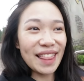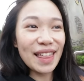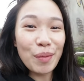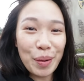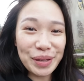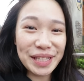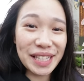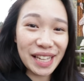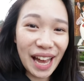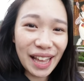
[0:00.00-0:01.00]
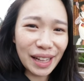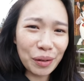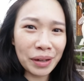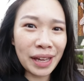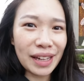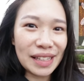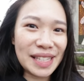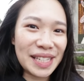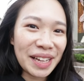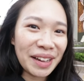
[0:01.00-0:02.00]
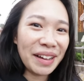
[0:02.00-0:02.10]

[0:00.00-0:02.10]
and then we would scare little kids.